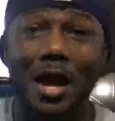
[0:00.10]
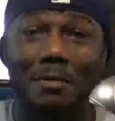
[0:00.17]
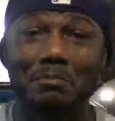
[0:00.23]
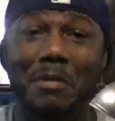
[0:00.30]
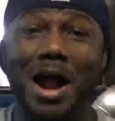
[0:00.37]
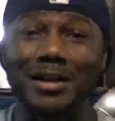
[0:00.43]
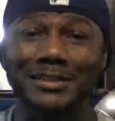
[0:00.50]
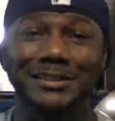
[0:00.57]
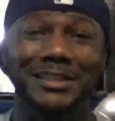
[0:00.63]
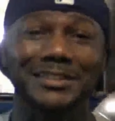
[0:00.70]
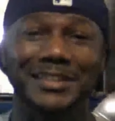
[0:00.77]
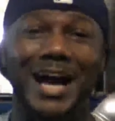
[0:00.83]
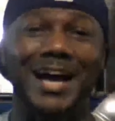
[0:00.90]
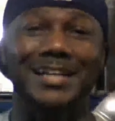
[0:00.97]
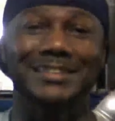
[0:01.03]

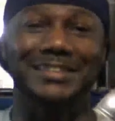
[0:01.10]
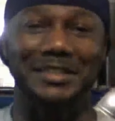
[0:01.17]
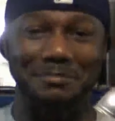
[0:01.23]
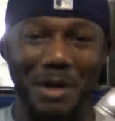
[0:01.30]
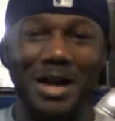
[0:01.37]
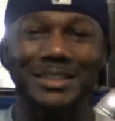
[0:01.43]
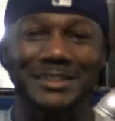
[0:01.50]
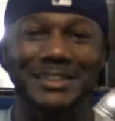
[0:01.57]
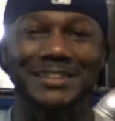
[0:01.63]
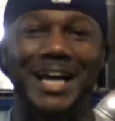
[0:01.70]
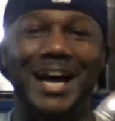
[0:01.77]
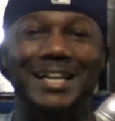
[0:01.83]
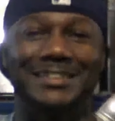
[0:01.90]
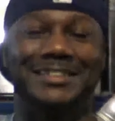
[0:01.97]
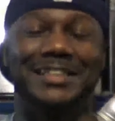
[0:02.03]
Merchandising,
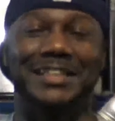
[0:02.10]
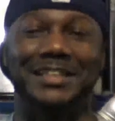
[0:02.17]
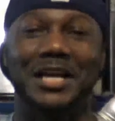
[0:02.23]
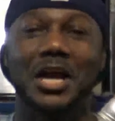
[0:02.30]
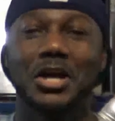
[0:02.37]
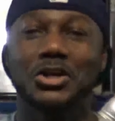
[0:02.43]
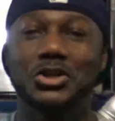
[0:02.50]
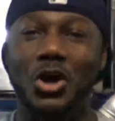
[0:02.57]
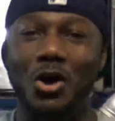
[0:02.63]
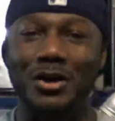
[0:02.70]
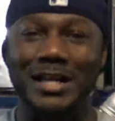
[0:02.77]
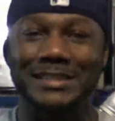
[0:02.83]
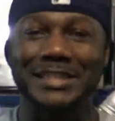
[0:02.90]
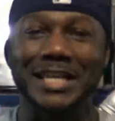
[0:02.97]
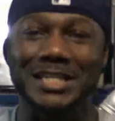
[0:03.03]
merchandising. Go
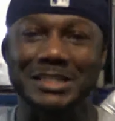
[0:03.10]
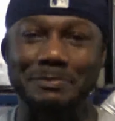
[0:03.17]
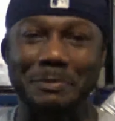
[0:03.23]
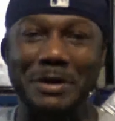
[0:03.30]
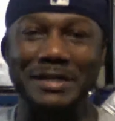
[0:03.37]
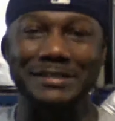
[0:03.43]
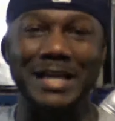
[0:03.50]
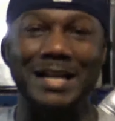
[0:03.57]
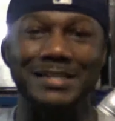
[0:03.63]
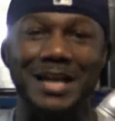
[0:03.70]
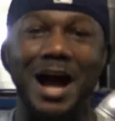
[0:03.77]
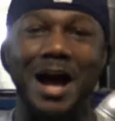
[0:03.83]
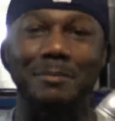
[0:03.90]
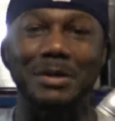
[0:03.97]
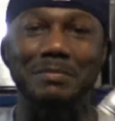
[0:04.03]
to teespring dot
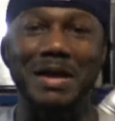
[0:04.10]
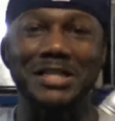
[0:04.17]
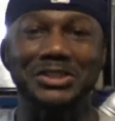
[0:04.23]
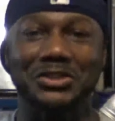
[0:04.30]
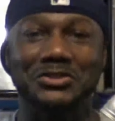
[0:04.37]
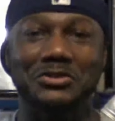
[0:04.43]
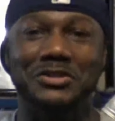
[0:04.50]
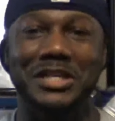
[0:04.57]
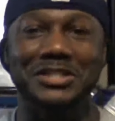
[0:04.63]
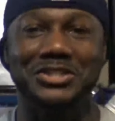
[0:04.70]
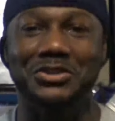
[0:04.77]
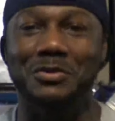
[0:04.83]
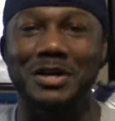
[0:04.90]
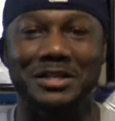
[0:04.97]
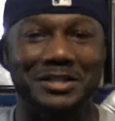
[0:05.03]
com and make sure you get
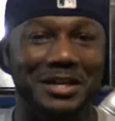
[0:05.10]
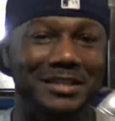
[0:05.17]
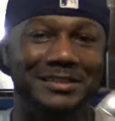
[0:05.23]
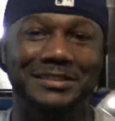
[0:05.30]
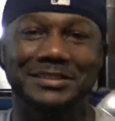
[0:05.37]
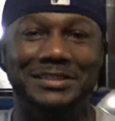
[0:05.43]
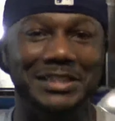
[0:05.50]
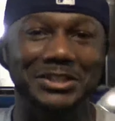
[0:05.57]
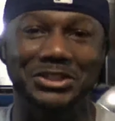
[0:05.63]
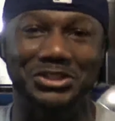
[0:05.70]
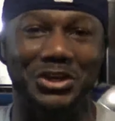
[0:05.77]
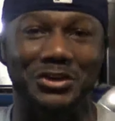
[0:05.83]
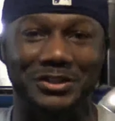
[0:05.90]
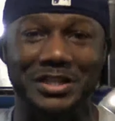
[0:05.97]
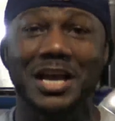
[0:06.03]
you a good
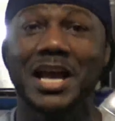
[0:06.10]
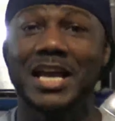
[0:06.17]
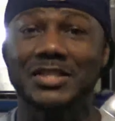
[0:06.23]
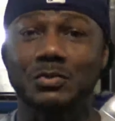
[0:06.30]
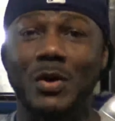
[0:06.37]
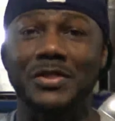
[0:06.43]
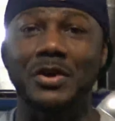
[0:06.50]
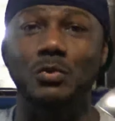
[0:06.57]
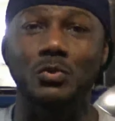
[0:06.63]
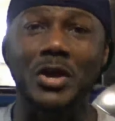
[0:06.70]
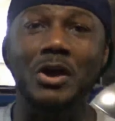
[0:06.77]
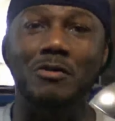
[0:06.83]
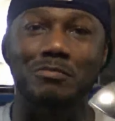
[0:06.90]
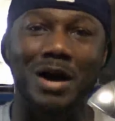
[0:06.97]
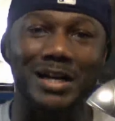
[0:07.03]
t-shirt. It's where the
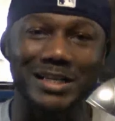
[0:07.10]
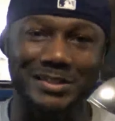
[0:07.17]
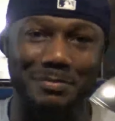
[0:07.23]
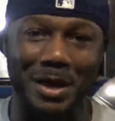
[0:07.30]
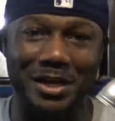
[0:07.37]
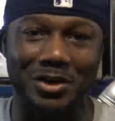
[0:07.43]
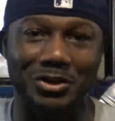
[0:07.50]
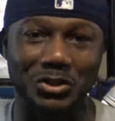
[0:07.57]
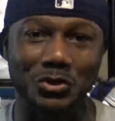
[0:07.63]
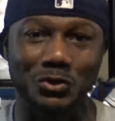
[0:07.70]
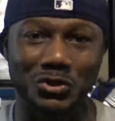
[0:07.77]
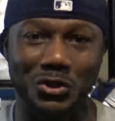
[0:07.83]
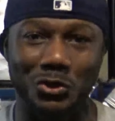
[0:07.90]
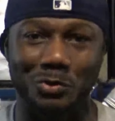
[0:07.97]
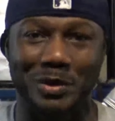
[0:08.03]
real money's made on
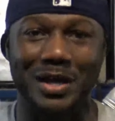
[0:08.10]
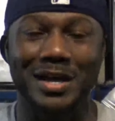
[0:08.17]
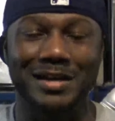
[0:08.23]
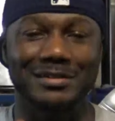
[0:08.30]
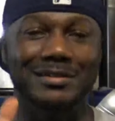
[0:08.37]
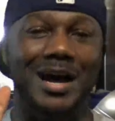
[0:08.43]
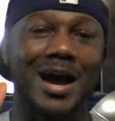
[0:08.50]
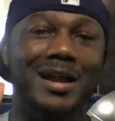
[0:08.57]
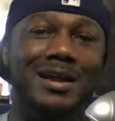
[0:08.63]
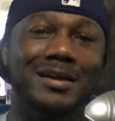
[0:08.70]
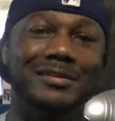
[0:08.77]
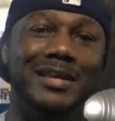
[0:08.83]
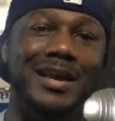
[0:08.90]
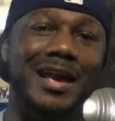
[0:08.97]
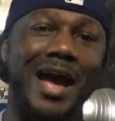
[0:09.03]
YouTube, not
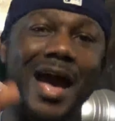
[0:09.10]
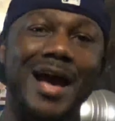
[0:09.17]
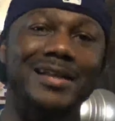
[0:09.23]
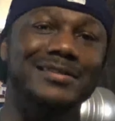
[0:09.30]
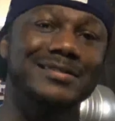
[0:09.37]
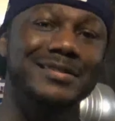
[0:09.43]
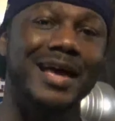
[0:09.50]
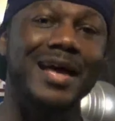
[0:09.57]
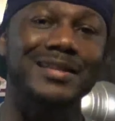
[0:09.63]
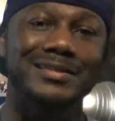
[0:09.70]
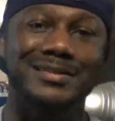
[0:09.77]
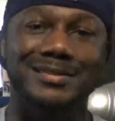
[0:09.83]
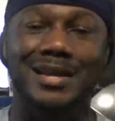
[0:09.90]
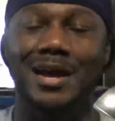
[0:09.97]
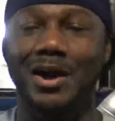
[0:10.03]
on the
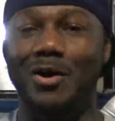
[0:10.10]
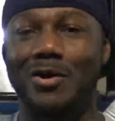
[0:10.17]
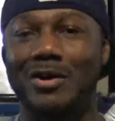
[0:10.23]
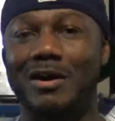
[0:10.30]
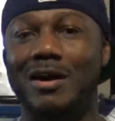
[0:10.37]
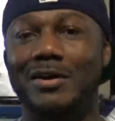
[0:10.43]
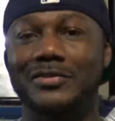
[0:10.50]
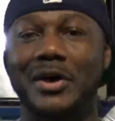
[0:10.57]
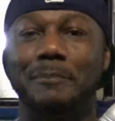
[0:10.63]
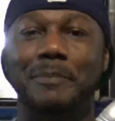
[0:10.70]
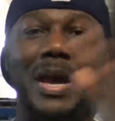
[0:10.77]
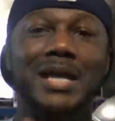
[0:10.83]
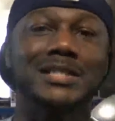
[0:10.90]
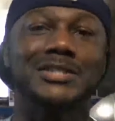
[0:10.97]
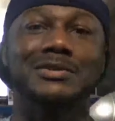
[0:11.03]
AdSense or all the
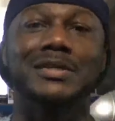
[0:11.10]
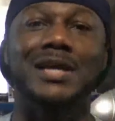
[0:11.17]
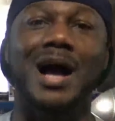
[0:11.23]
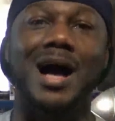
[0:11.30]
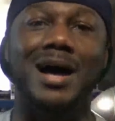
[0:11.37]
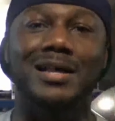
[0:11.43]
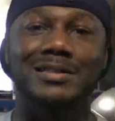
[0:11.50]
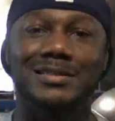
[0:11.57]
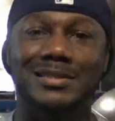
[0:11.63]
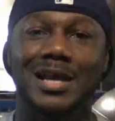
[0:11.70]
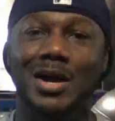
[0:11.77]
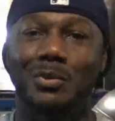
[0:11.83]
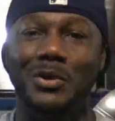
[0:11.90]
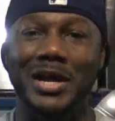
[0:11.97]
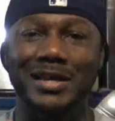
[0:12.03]
Patreons.
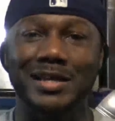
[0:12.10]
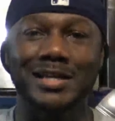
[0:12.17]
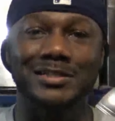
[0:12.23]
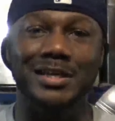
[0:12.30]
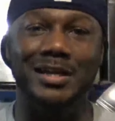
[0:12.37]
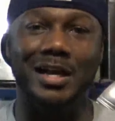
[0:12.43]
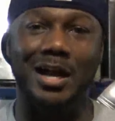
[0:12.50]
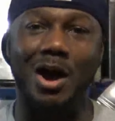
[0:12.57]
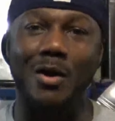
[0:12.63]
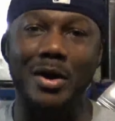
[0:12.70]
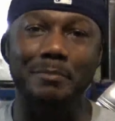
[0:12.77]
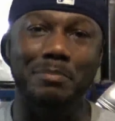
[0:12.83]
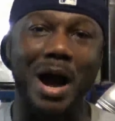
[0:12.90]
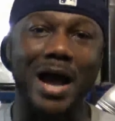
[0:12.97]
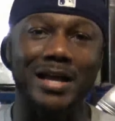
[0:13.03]
We need you to go
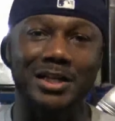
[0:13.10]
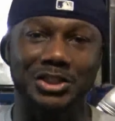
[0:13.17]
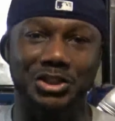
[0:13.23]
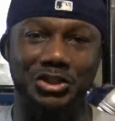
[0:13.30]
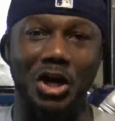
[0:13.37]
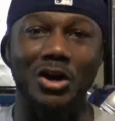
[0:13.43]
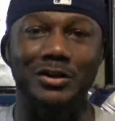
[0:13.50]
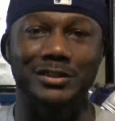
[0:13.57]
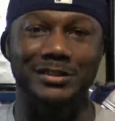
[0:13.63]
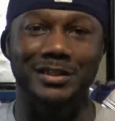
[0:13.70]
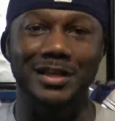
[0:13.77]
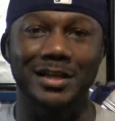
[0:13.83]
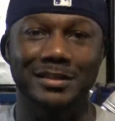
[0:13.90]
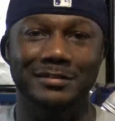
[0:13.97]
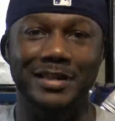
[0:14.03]
and buy a shirt.
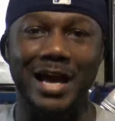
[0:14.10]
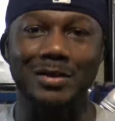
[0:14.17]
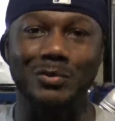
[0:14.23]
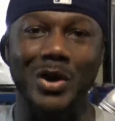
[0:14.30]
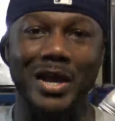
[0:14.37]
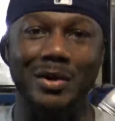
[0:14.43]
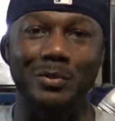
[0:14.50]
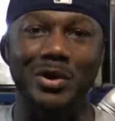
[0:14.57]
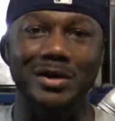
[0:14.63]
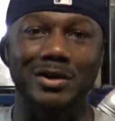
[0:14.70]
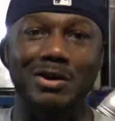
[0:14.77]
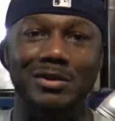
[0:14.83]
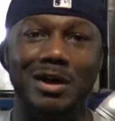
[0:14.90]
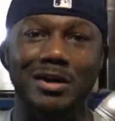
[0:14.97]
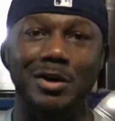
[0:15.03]
That way we're
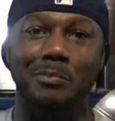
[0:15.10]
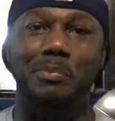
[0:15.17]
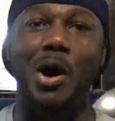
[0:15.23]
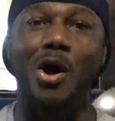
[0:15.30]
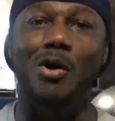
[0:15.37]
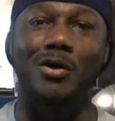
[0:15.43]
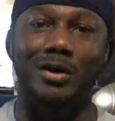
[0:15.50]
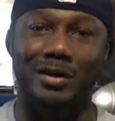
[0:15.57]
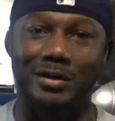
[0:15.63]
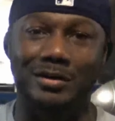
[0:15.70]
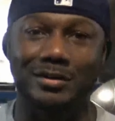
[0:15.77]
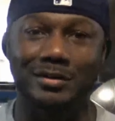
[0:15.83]
no longer poor.